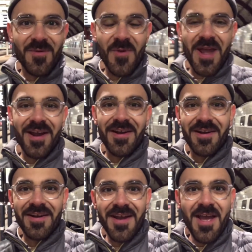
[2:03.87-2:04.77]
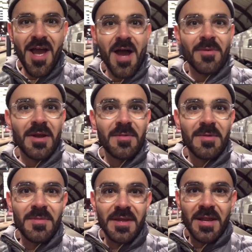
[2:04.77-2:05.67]
where I'm going to
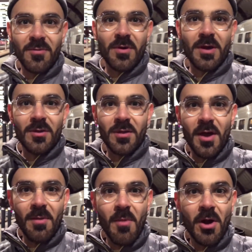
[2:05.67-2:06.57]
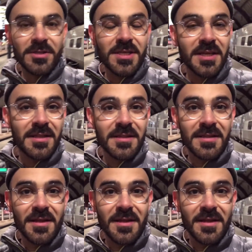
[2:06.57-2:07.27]
be meeting with Martin,